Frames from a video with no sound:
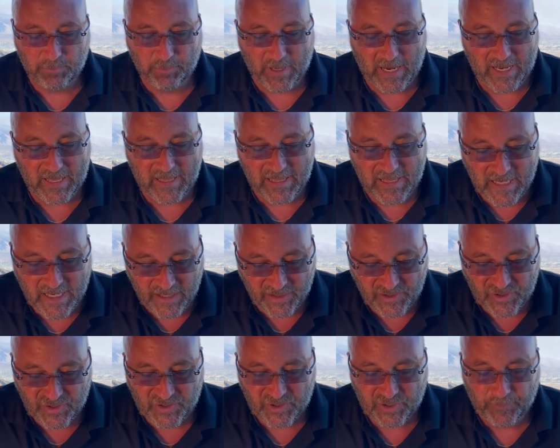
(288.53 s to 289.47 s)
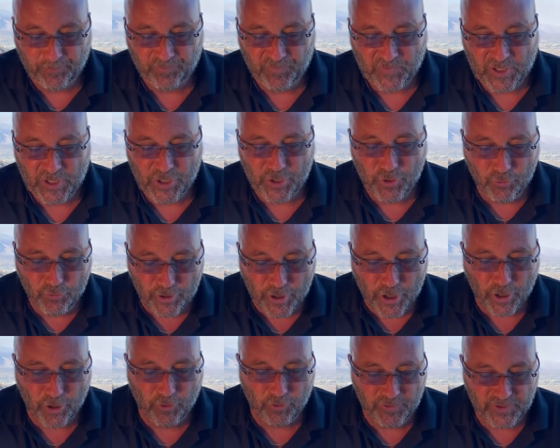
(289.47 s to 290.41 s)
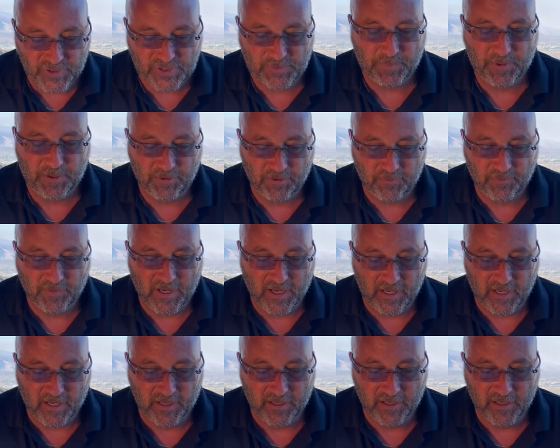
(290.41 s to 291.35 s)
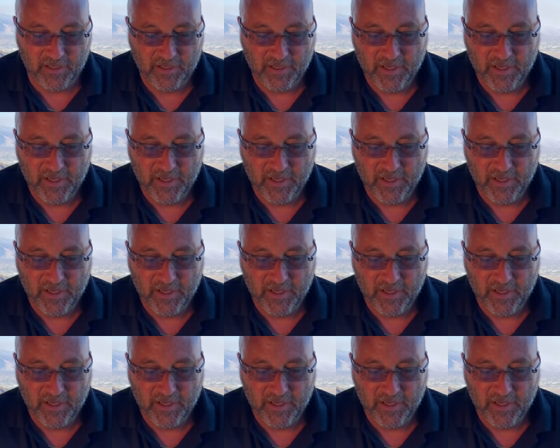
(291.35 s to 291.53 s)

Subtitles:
by this you know the Spirit of God.